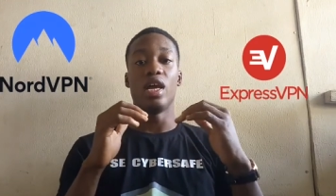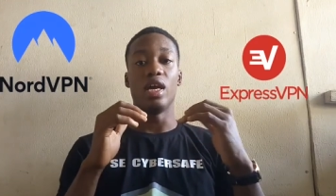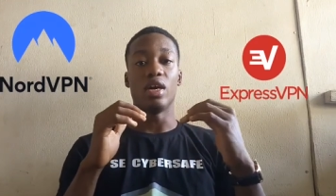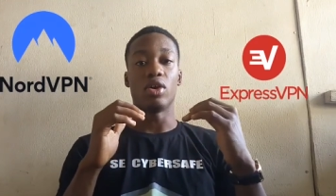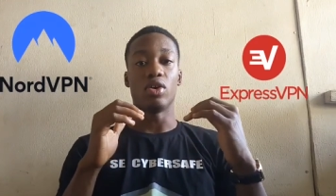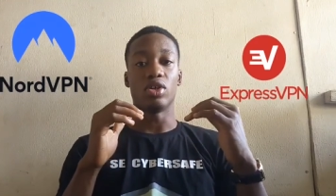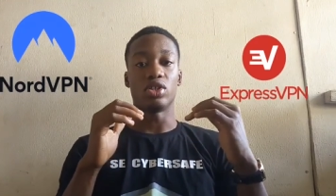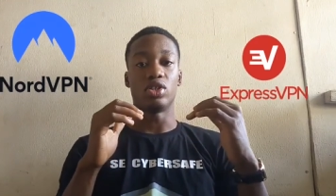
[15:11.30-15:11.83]

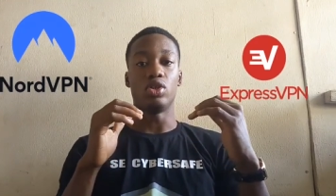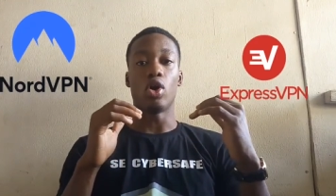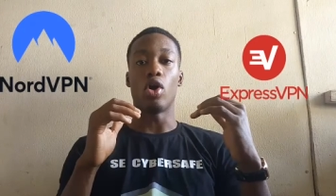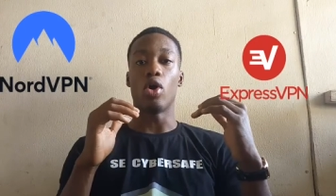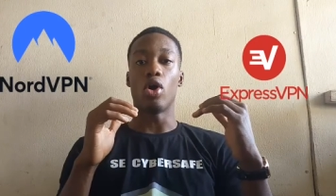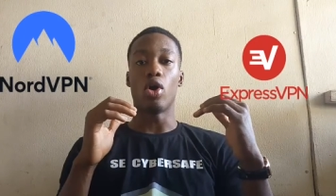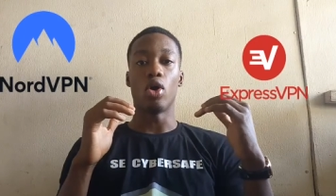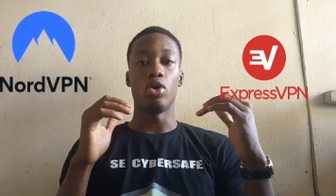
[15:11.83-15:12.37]
because
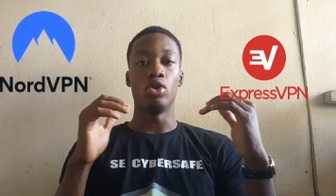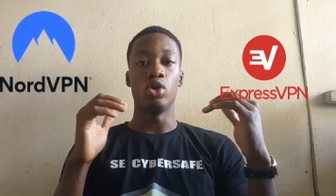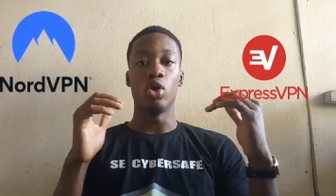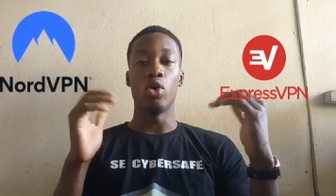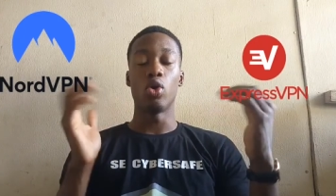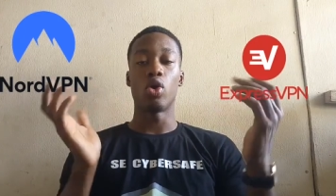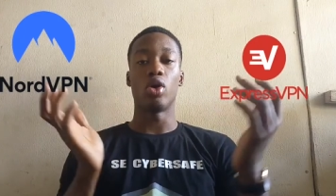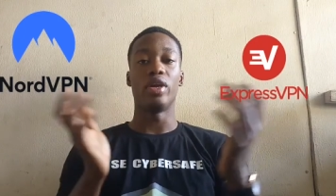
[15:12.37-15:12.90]
your
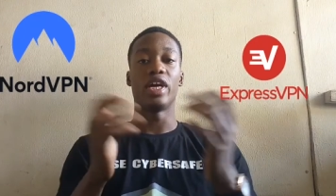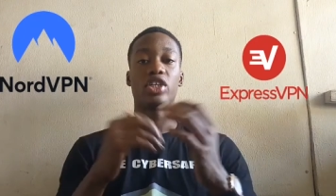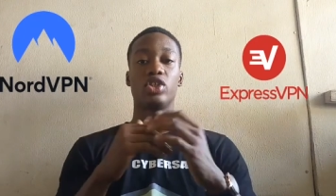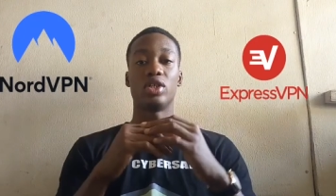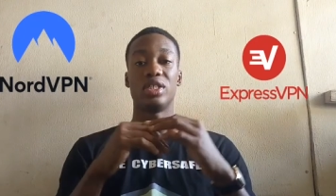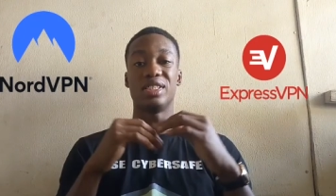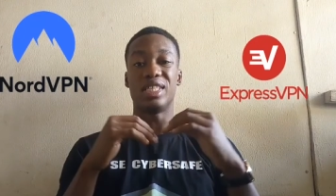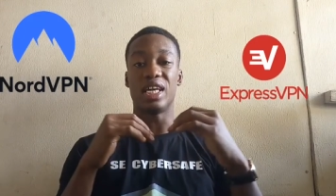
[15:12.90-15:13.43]
whole
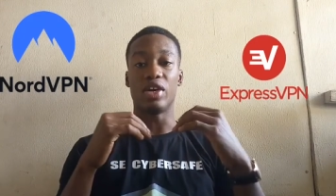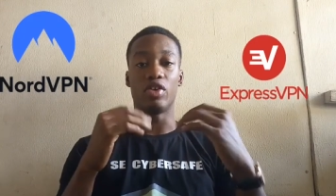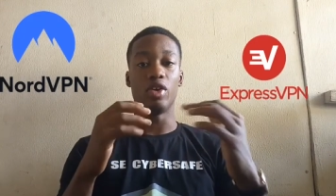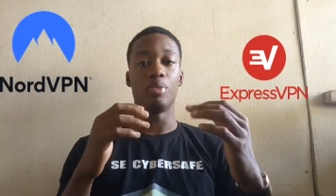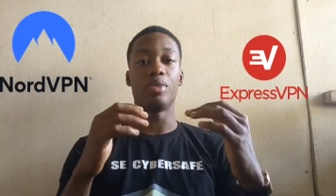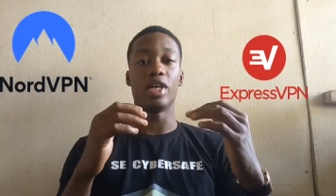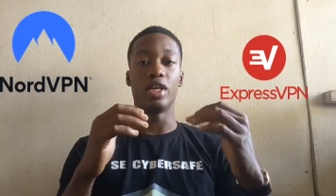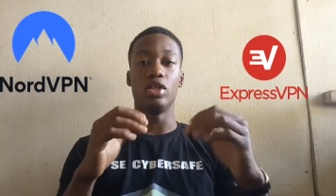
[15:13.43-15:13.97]
connection is
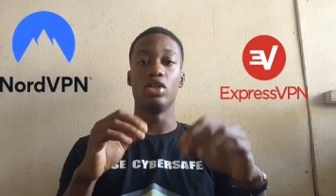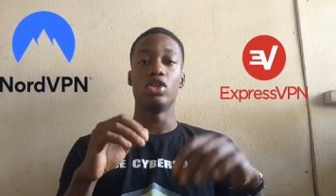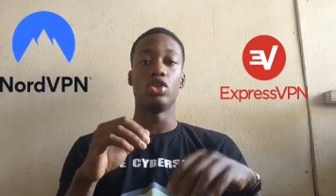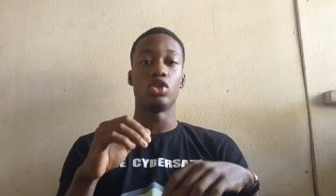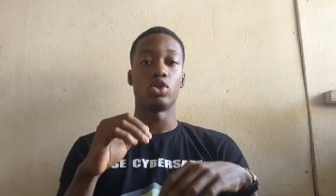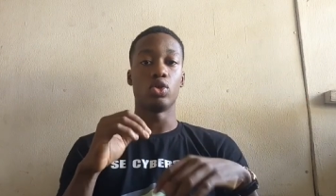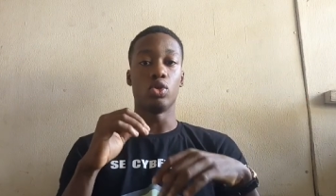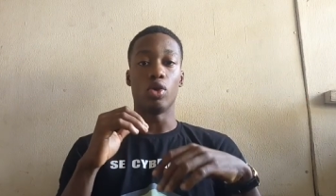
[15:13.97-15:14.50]
encrypted.
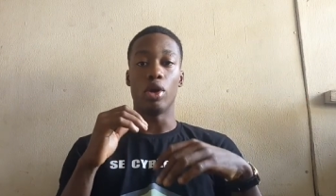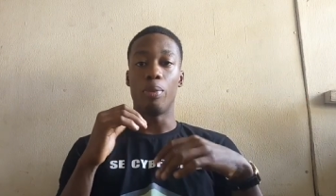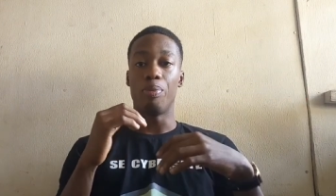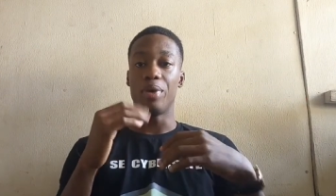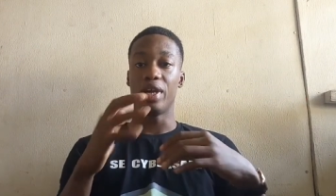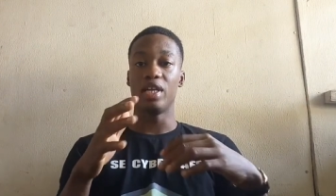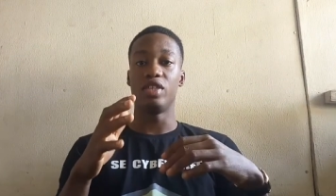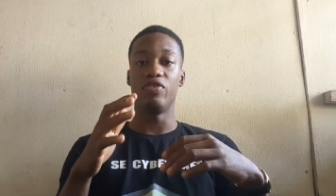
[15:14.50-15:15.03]
So a
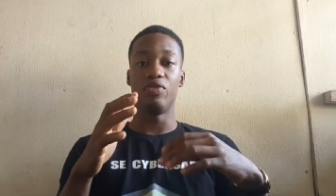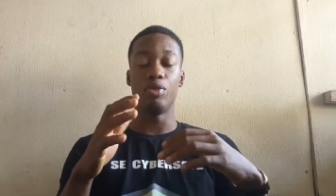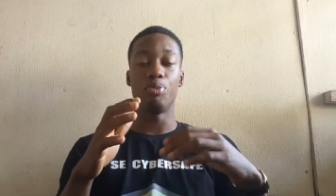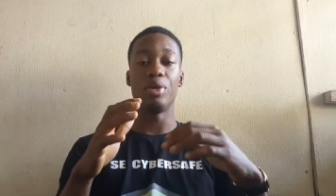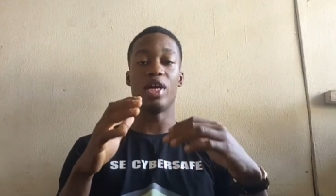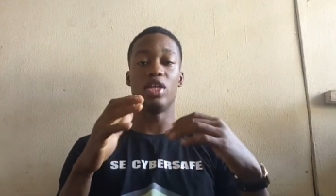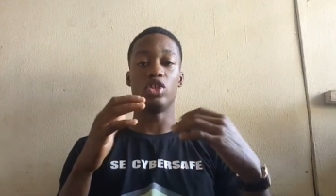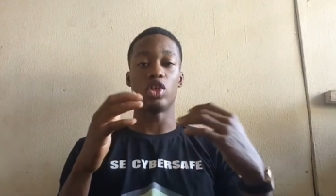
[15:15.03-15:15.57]
paid
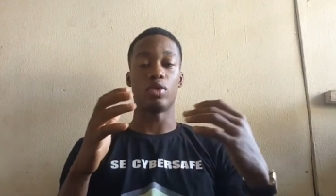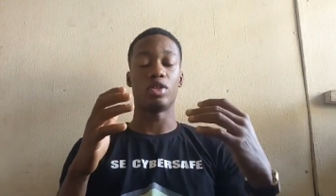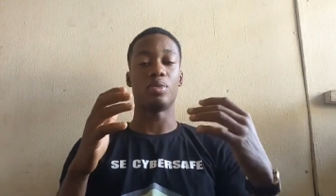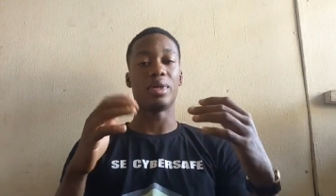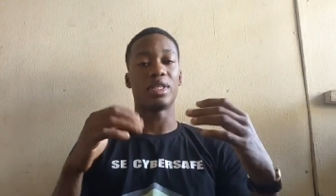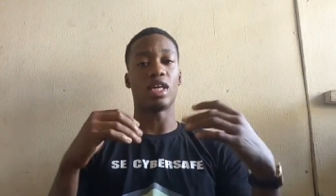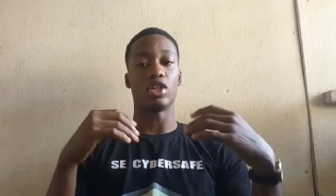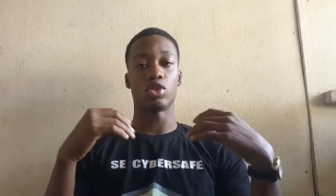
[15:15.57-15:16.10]
VPN is always
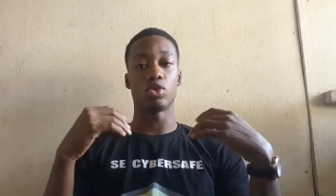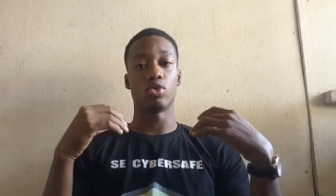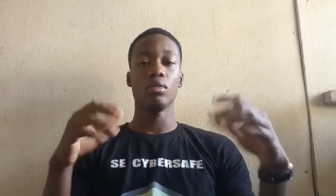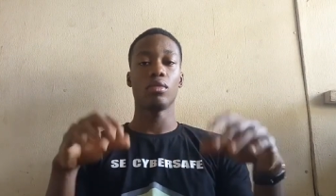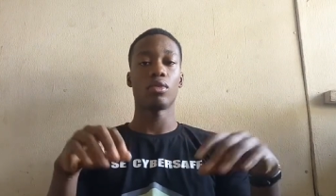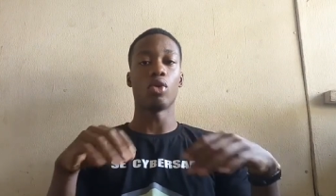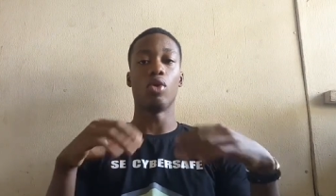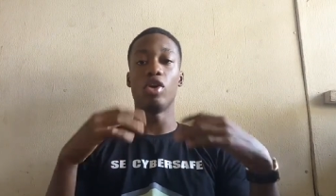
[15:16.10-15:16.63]
better. So
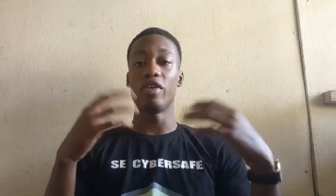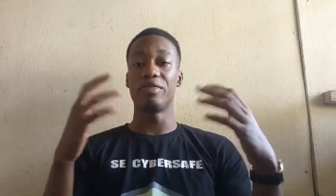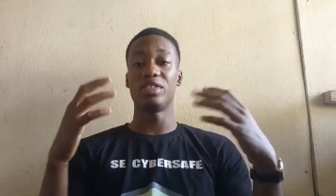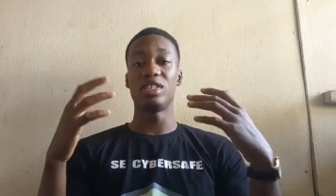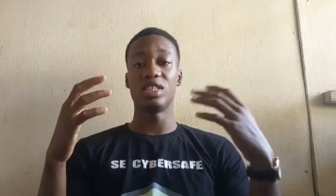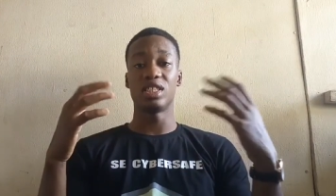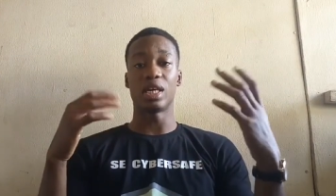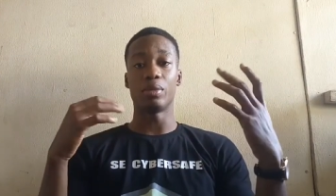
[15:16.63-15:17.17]
one of
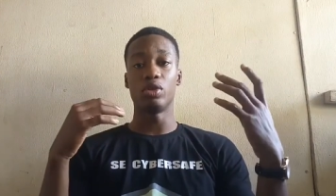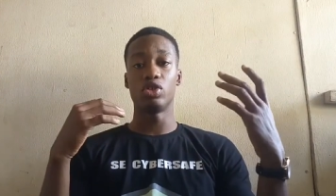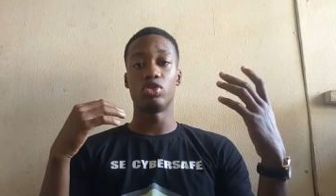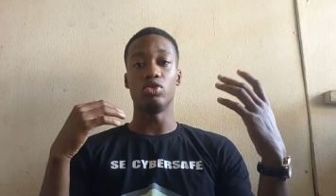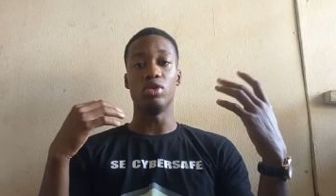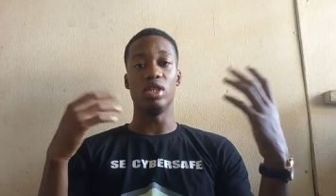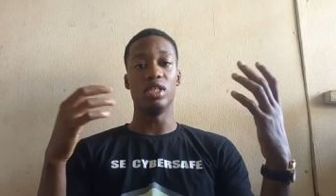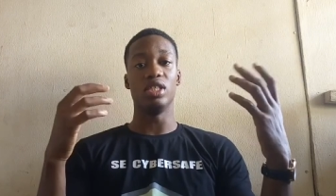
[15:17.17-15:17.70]
these days I'm going
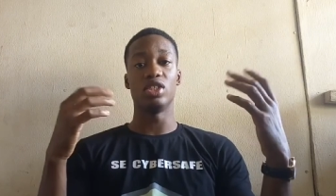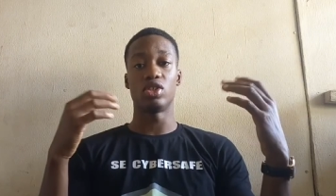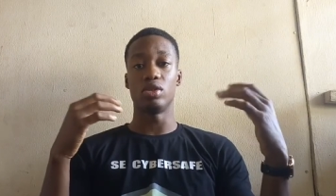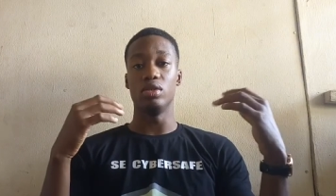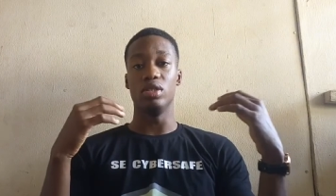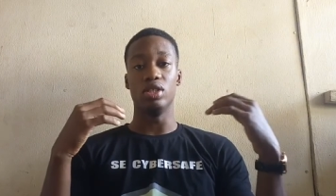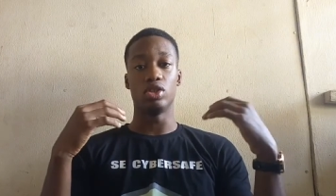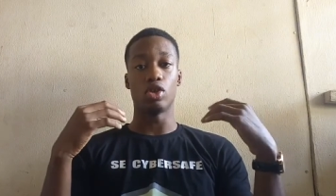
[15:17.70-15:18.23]
to release
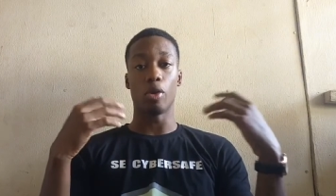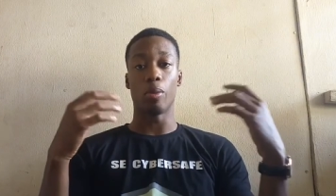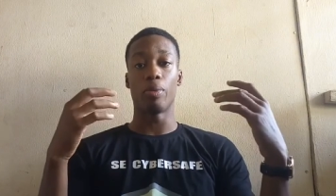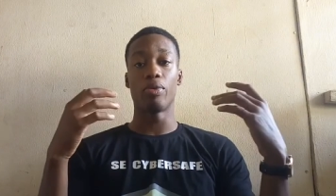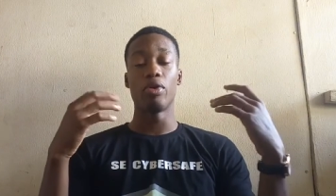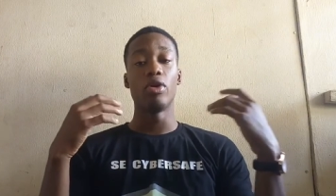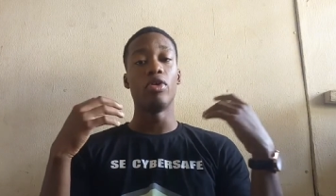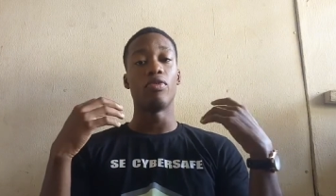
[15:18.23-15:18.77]
the top
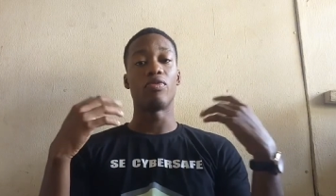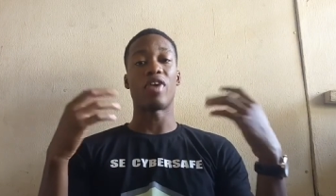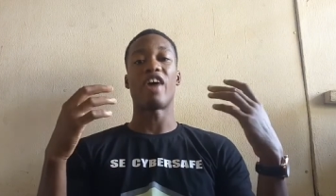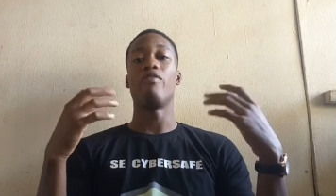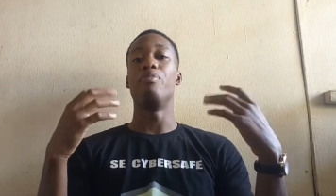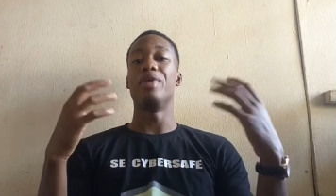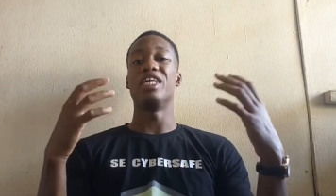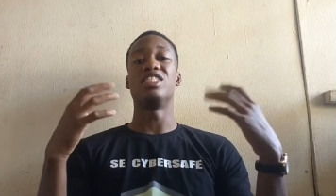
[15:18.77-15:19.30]

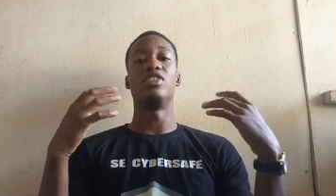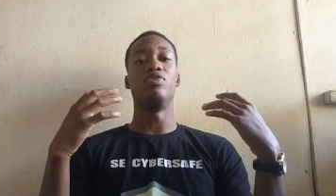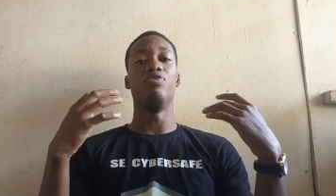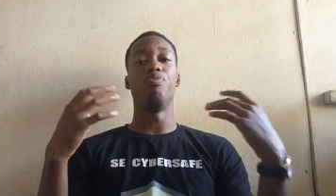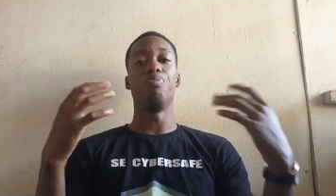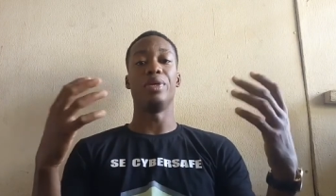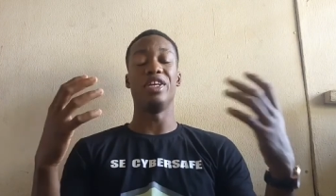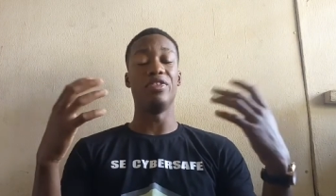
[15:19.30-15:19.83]
5 best
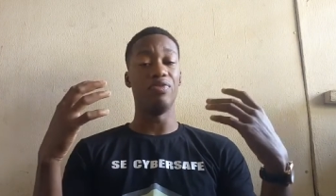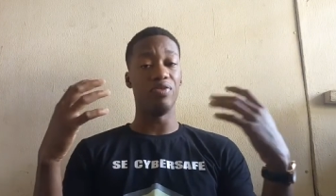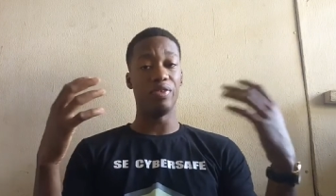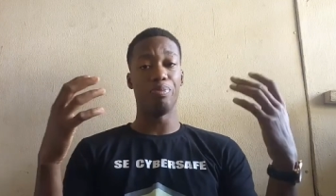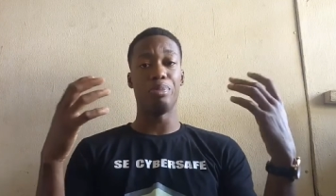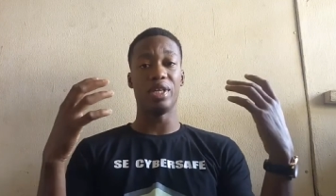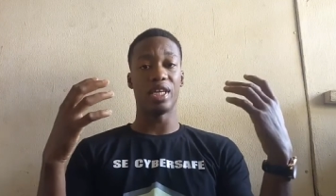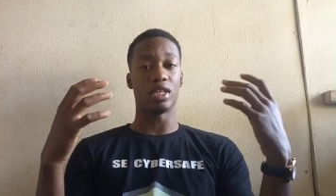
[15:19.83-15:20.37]
paid
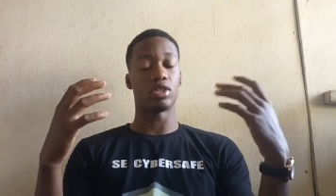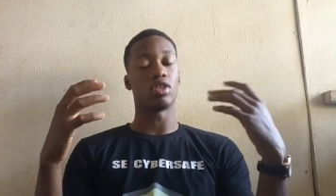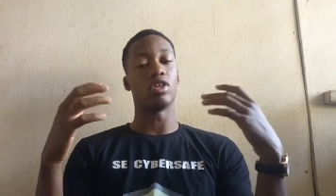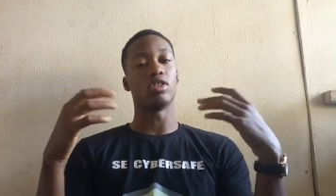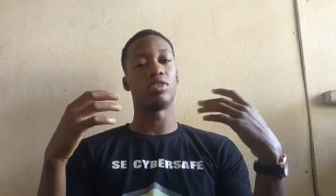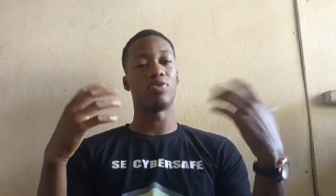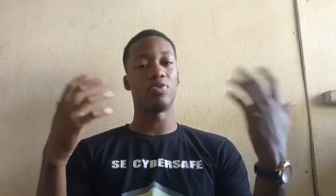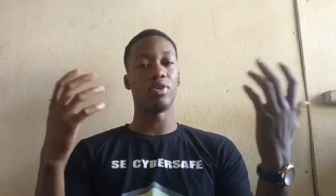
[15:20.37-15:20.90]
VPNs,
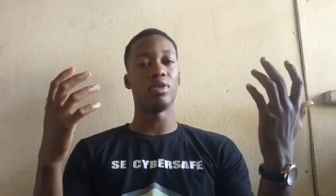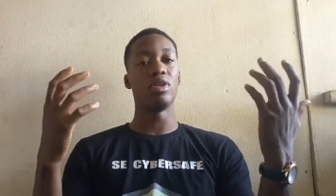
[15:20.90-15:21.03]
because